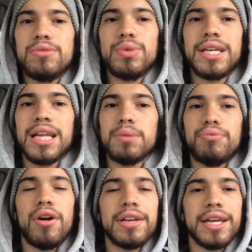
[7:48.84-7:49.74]
We got
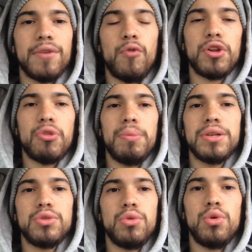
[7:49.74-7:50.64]
LeBron getting $43
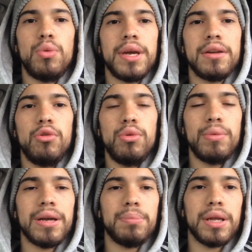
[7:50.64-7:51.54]
million. Who are we
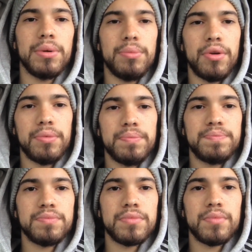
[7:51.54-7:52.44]
gonna play with, bro?
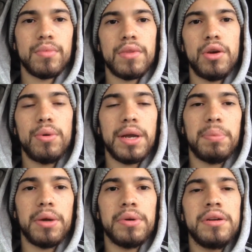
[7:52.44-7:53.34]
Who are we gonna
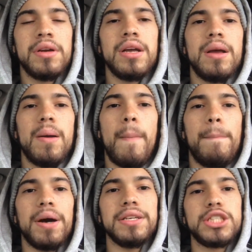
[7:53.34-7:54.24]
play with?
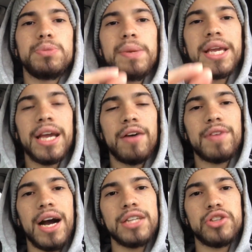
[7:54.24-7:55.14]
But speaking of
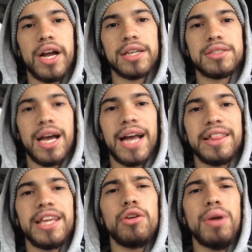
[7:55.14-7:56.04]
contracts, I
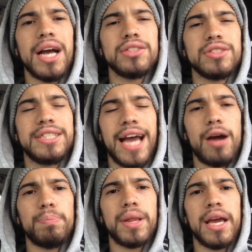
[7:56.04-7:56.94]
think you guys are
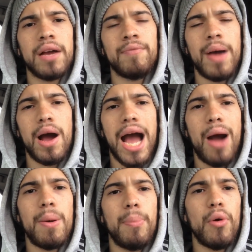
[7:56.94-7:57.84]
downplaying about
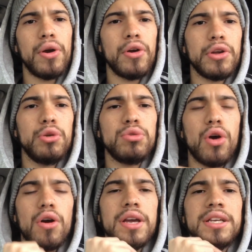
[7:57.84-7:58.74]
how important our youth
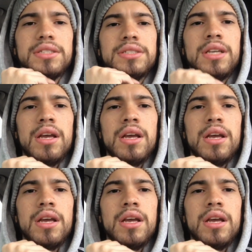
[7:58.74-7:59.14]
is,